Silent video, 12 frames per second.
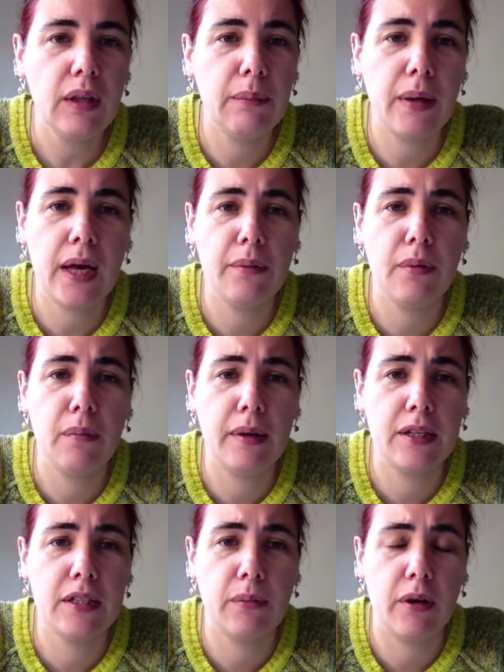impaired
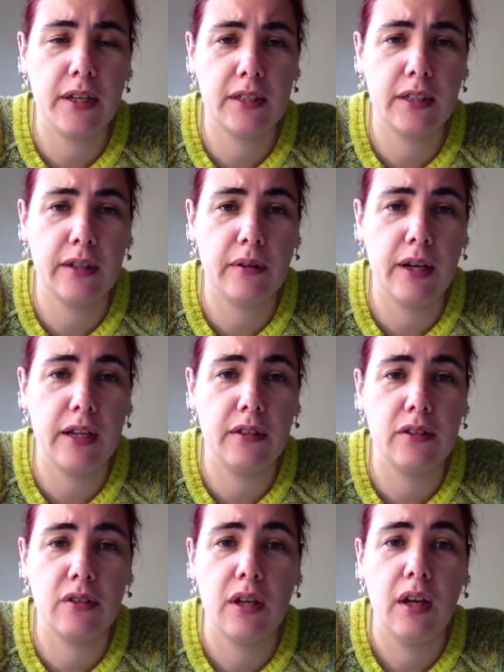mobility wise now,
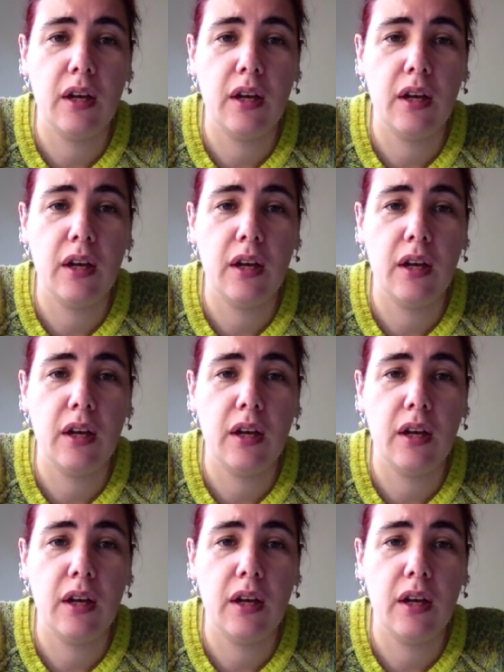and